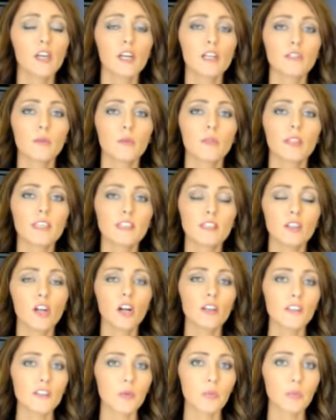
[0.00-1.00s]
So these are
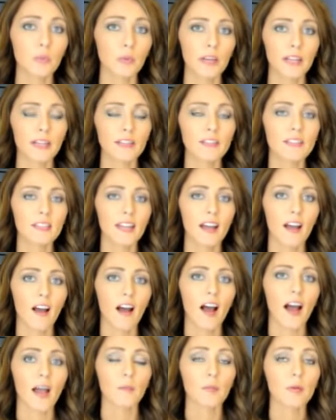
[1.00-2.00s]
also brands that
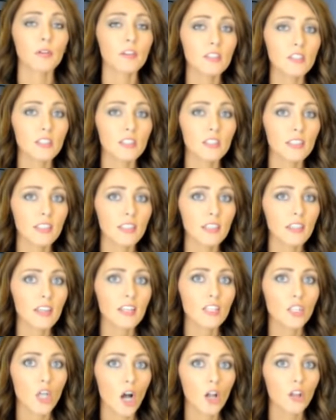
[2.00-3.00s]
I personally can
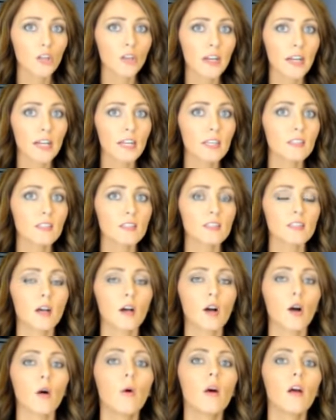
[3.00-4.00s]
tolerate.
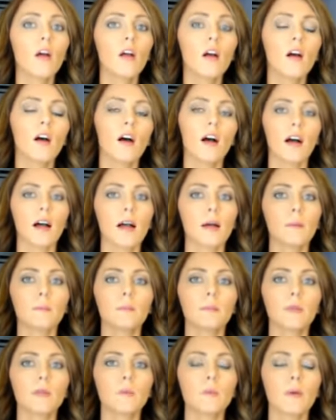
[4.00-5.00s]
So
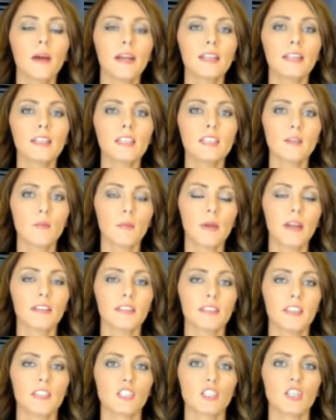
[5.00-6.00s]
you might need to pay
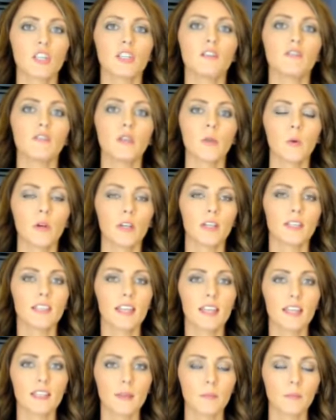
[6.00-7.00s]
attention if you want to
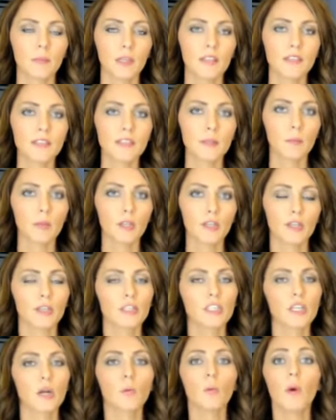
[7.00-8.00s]
take something similar
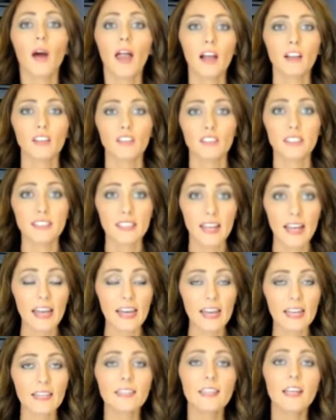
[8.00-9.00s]
to what else is in
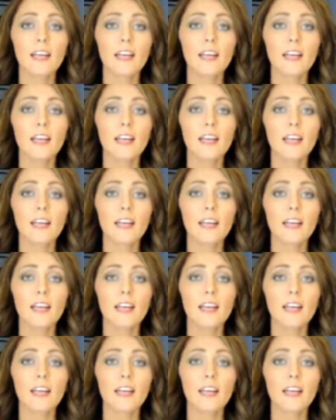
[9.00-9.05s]
it.